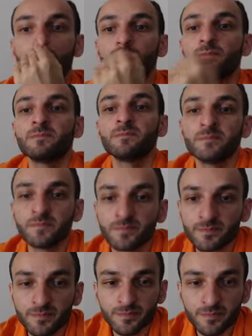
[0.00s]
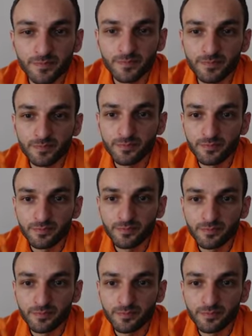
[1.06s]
(silence)